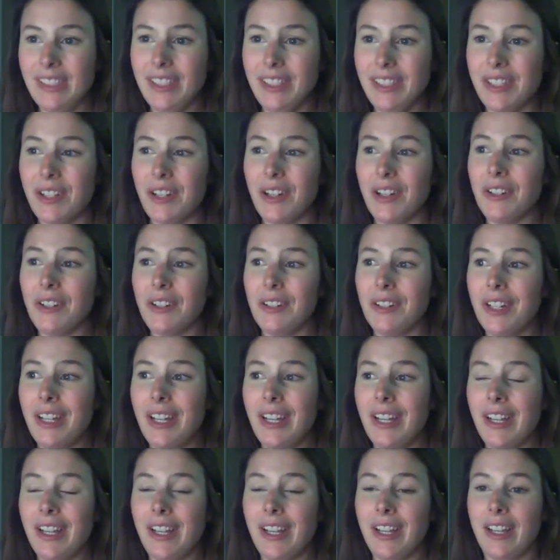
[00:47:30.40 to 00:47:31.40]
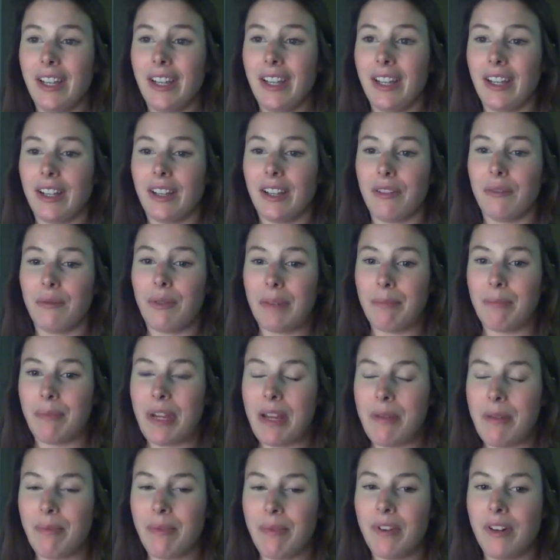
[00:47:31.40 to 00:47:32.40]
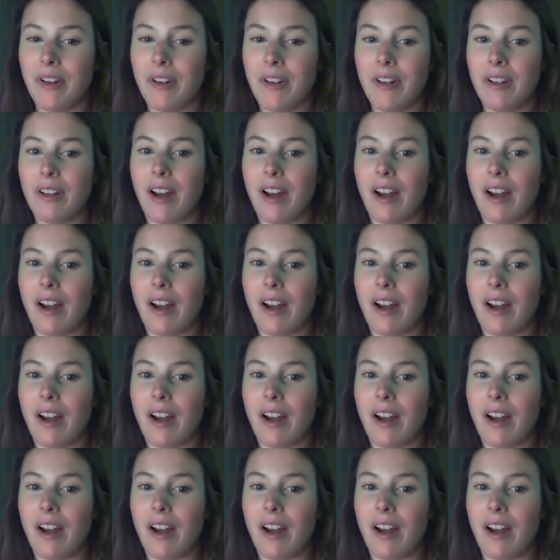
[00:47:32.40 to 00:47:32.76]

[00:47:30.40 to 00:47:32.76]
So when people